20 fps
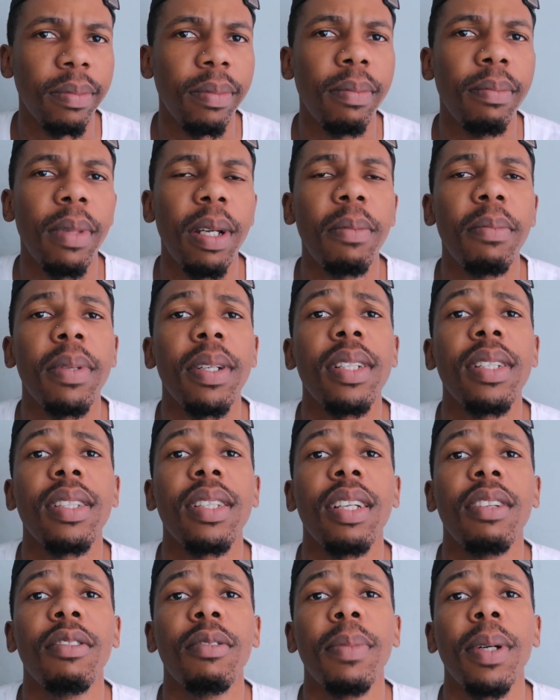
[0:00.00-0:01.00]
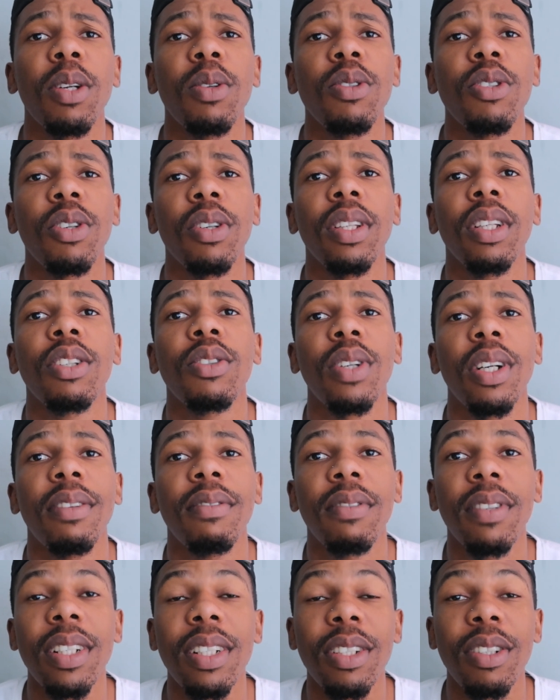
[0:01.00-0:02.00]
members. Everybody who joined the trial
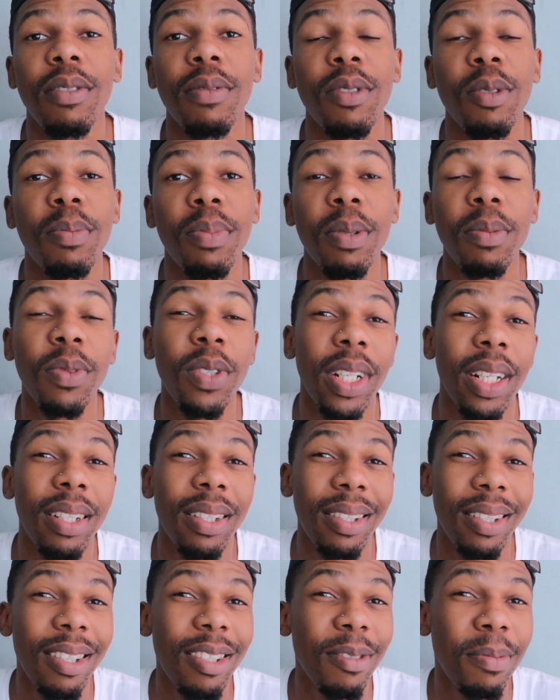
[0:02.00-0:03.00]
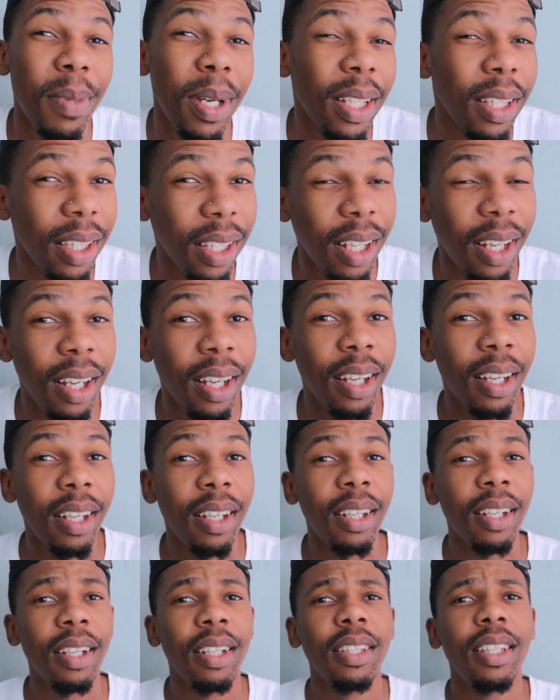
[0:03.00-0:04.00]
version of Supreme Traders this month,
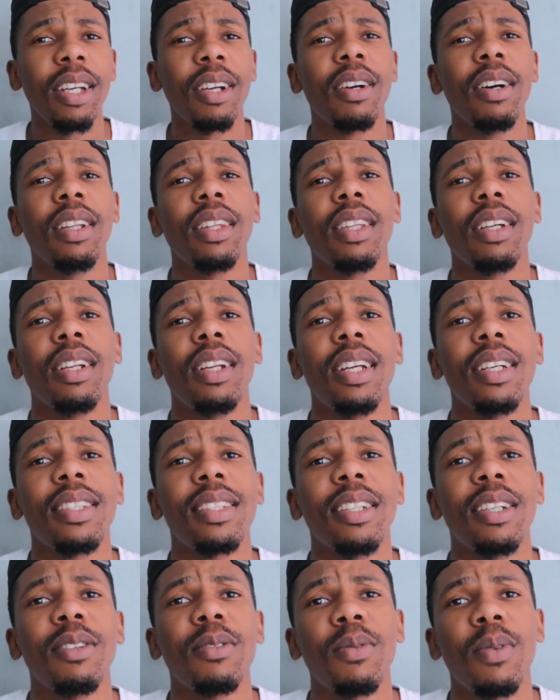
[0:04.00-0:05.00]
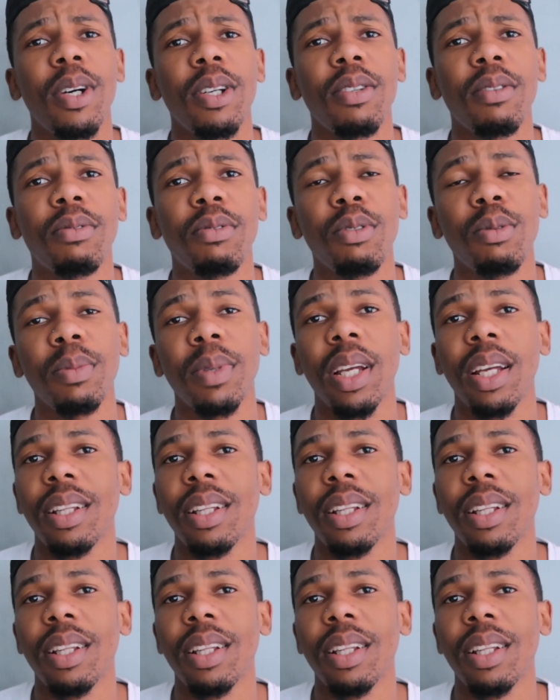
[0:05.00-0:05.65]
they got the lesson one, you feel me?